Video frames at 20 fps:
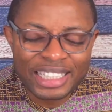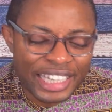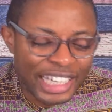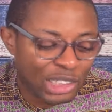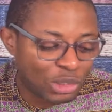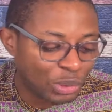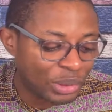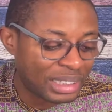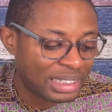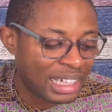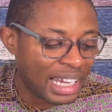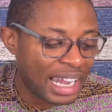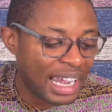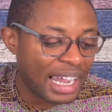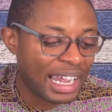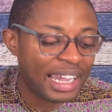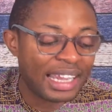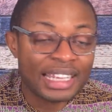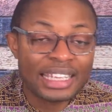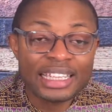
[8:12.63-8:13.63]
eat with
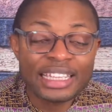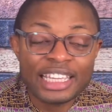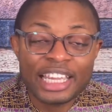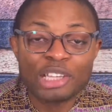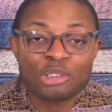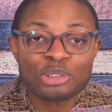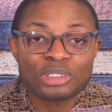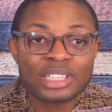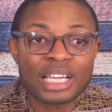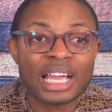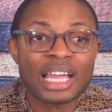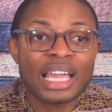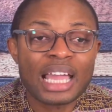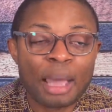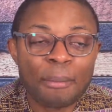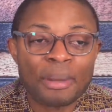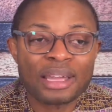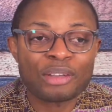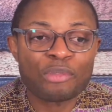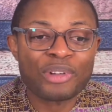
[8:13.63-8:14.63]
her.
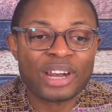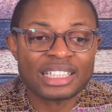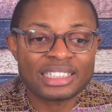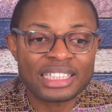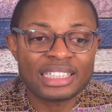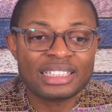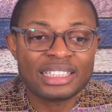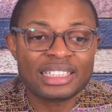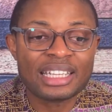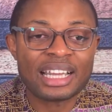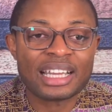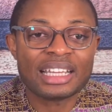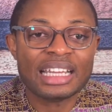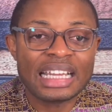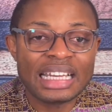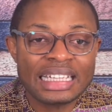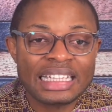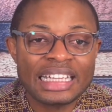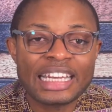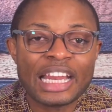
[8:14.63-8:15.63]
When I say
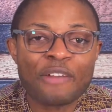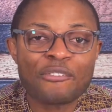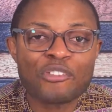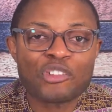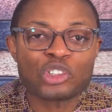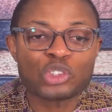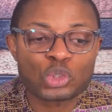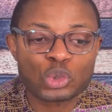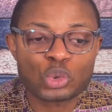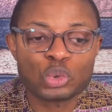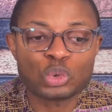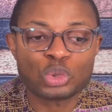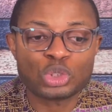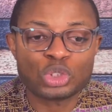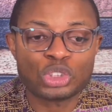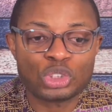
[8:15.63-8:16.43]
dinner for two,